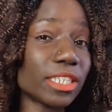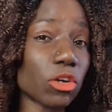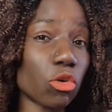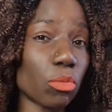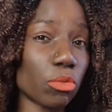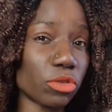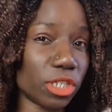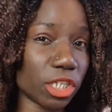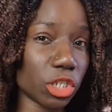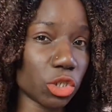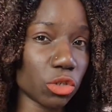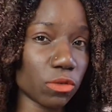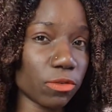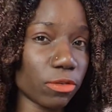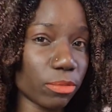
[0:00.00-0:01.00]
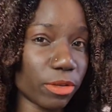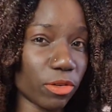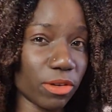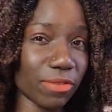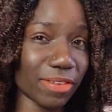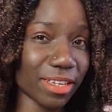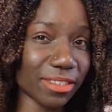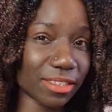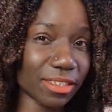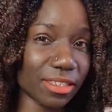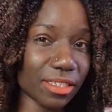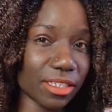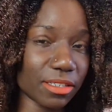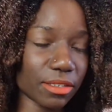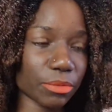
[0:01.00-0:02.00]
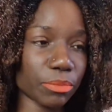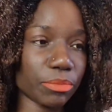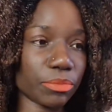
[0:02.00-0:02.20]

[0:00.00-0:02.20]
accommodations from the universities.